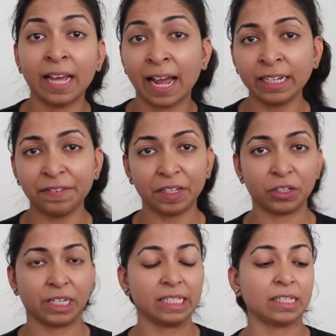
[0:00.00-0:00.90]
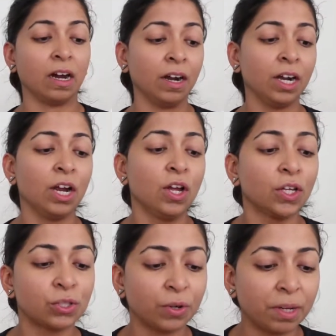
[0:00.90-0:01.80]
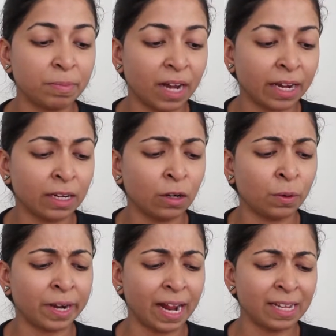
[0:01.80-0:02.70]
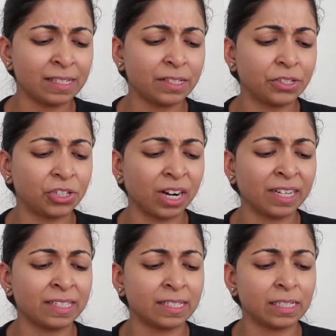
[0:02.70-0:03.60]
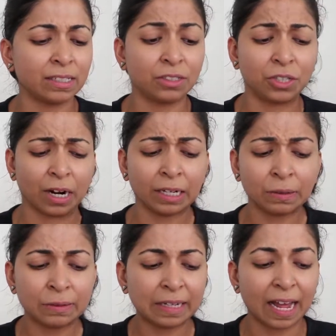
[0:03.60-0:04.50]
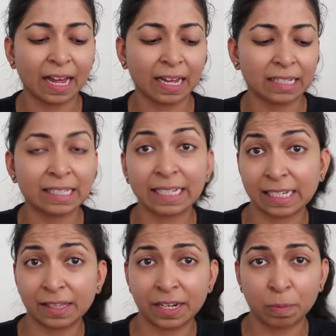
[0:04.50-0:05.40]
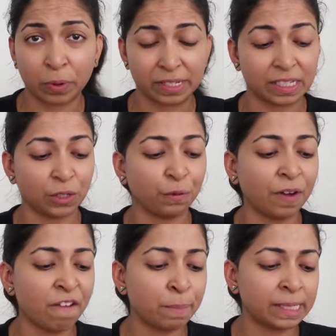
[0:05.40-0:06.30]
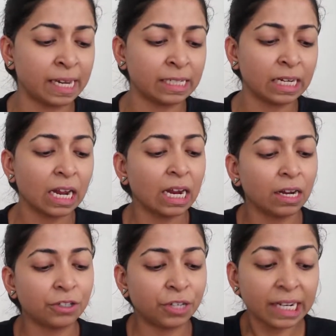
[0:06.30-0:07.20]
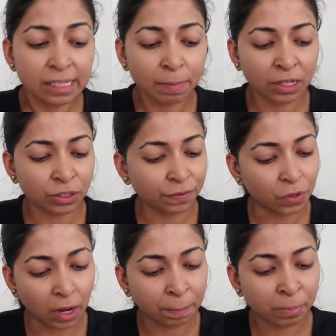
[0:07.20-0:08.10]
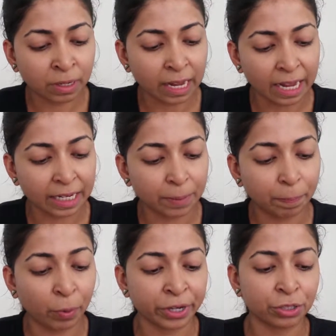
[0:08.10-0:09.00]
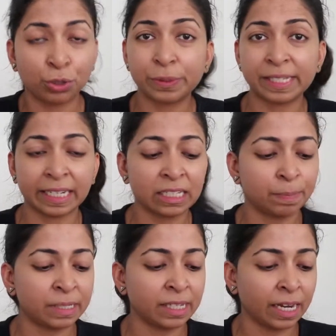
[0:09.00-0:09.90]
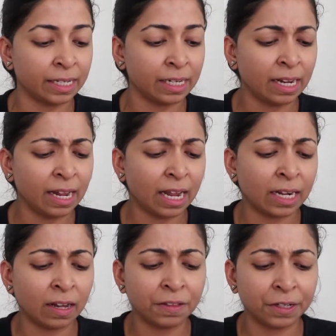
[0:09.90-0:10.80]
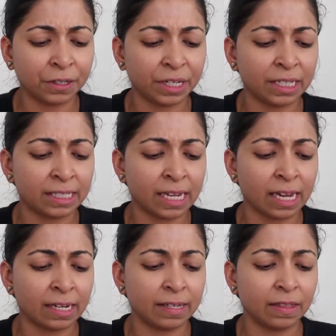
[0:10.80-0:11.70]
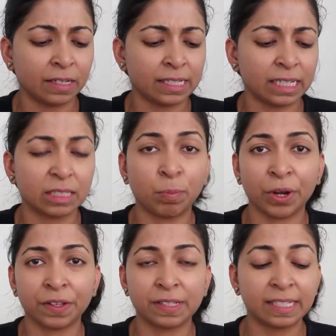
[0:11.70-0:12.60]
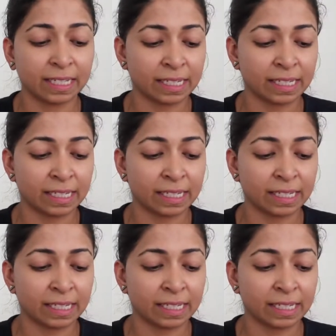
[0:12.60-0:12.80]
The active ingredients are sodium dichlor S-triazine trione at 63.05%, trace amounts of copper at 0.26%, and other ingredients at 36.69%,